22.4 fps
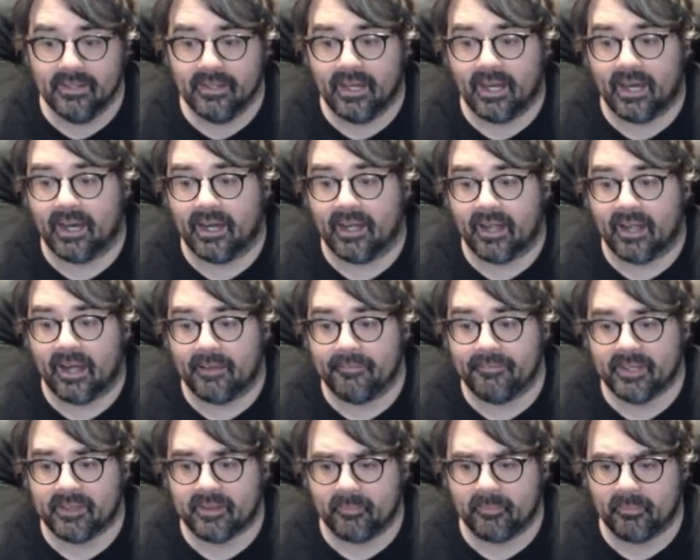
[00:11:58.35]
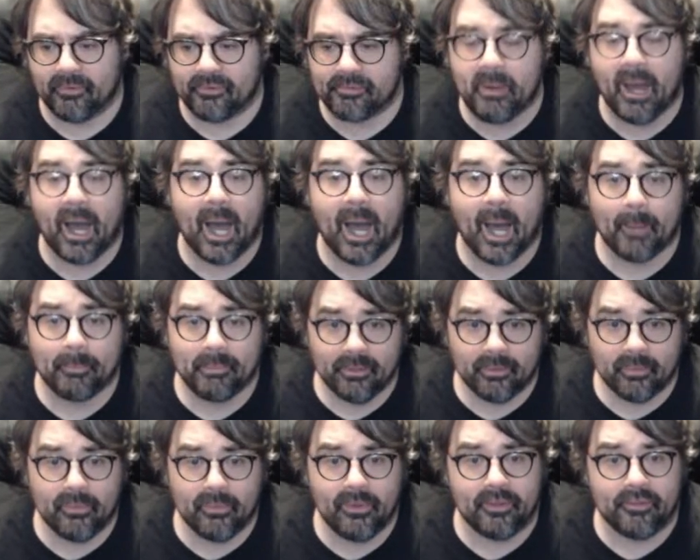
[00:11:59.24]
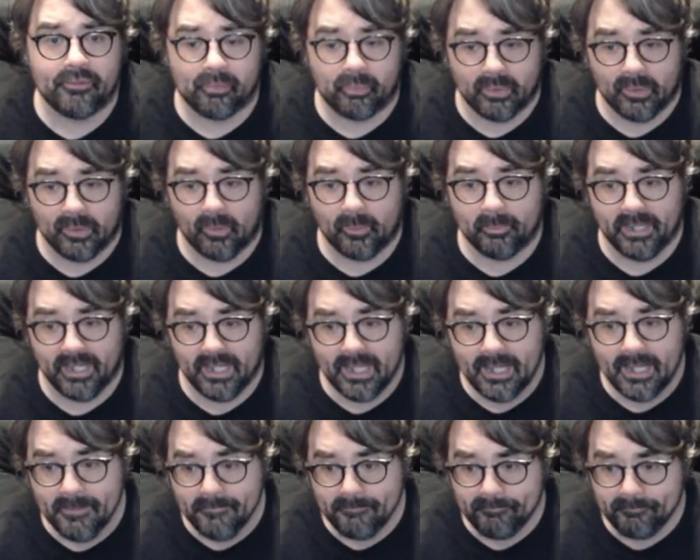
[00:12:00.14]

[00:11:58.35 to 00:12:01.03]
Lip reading: I think the most popular ones will be.